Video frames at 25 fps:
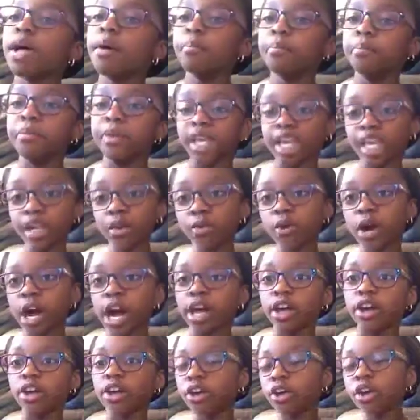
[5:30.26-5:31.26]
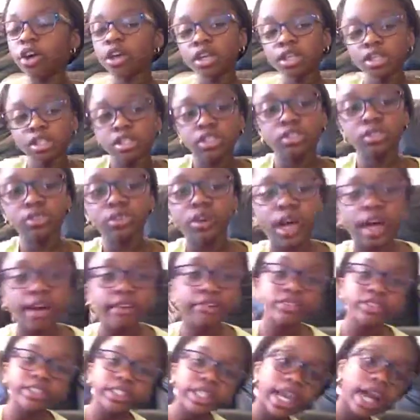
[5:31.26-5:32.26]
Meanwhile, you
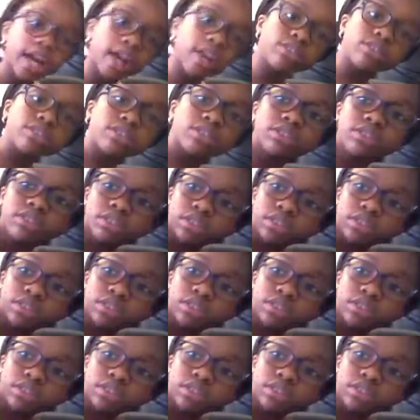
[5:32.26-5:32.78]
have to count